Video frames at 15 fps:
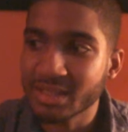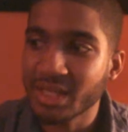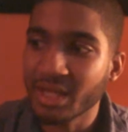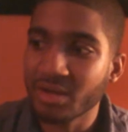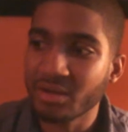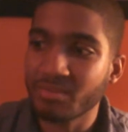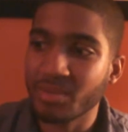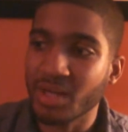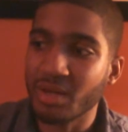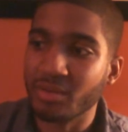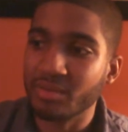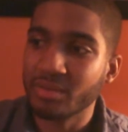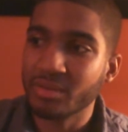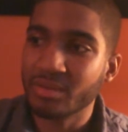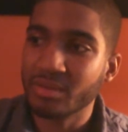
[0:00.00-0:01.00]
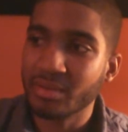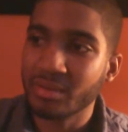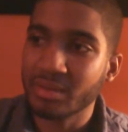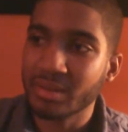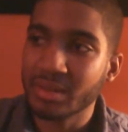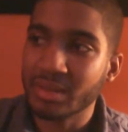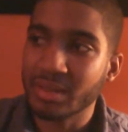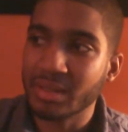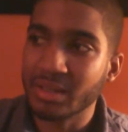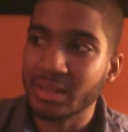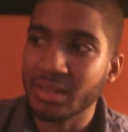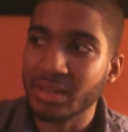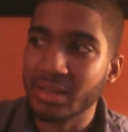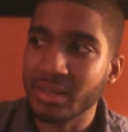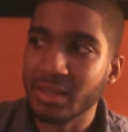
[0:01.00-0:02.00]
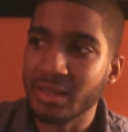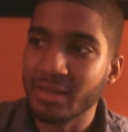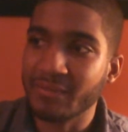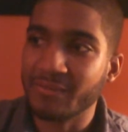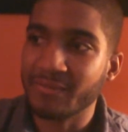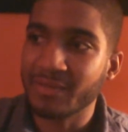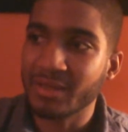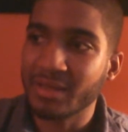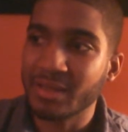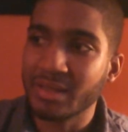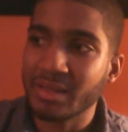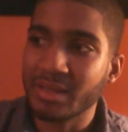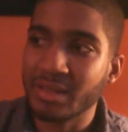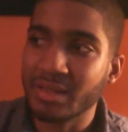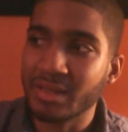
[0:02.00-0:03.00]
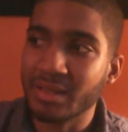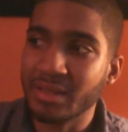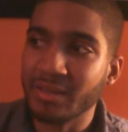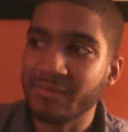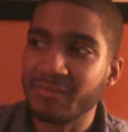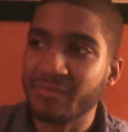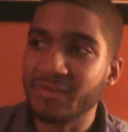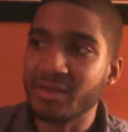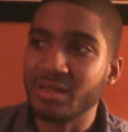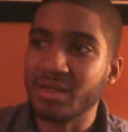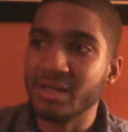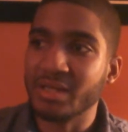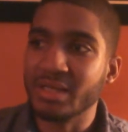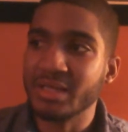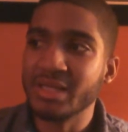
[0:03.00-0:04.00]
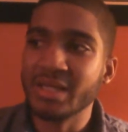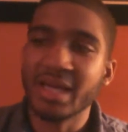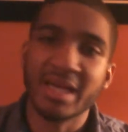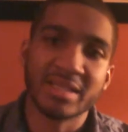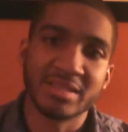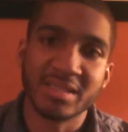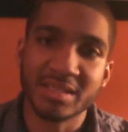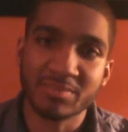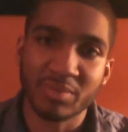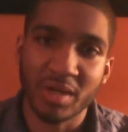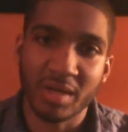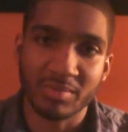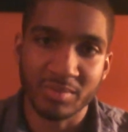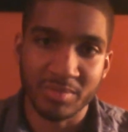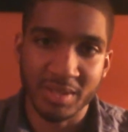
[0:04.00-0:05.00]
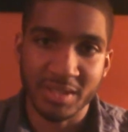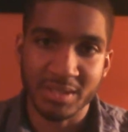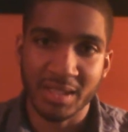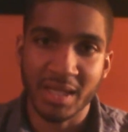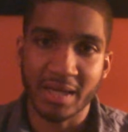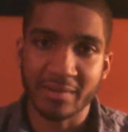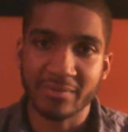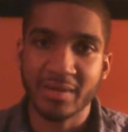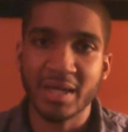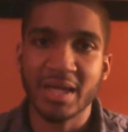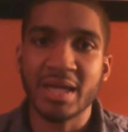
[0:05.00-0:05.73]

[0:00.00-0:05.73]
care about if he has this problem in his life.